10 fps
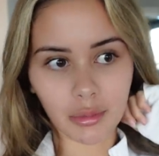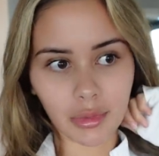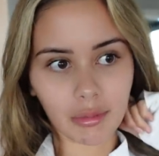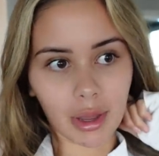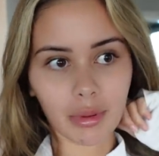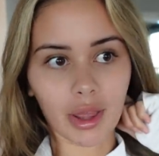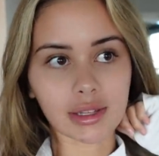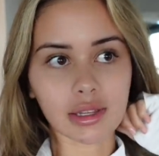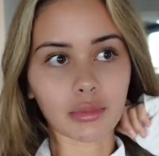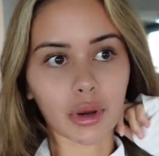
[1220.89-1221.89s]
in my
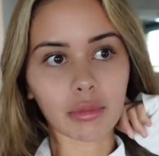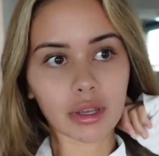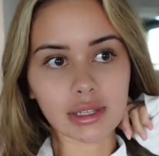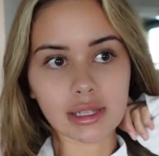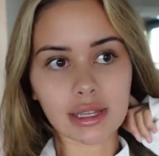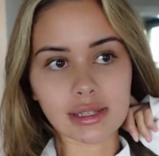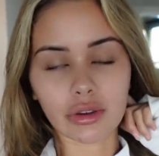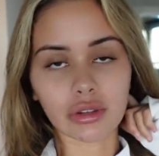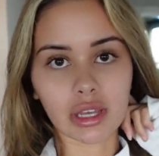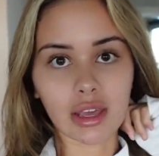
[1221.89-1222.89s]
place at the moment because it is
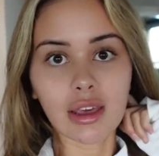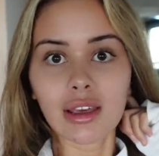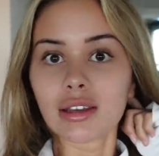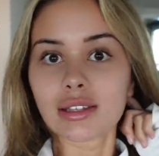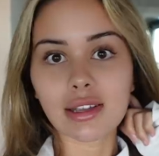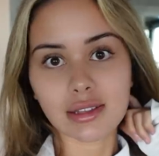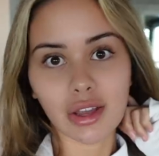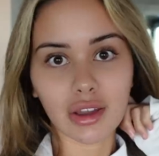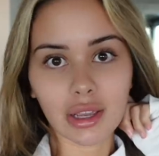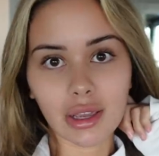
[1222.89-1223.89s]
only
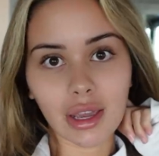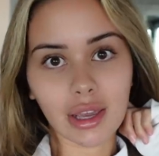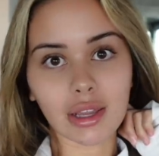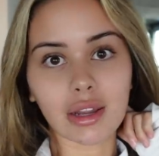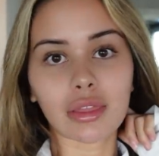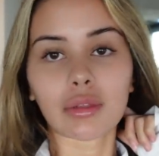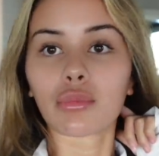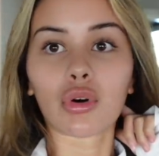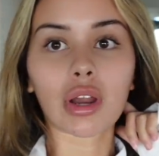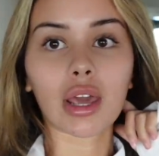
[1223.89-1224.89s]
6:30 in the
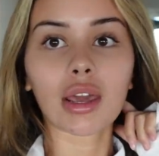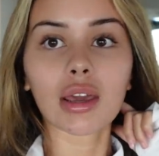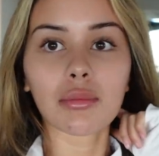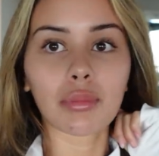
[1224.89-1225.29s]
morning.